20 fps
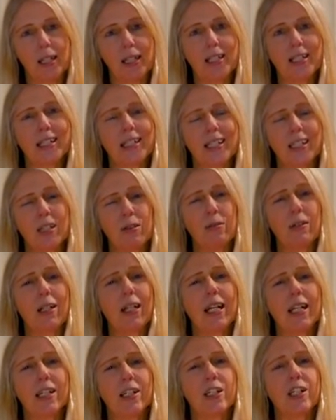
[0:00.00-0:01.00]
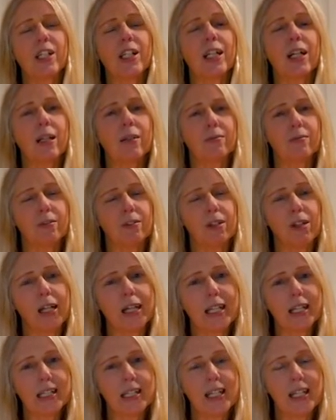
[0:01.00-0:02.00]
It's actually related to the olive
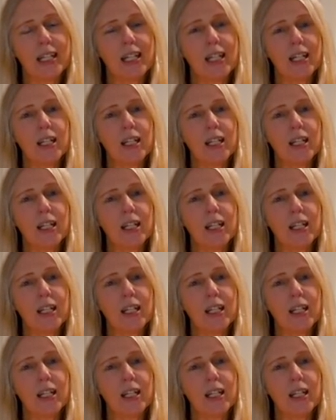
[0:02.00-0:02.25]
variety.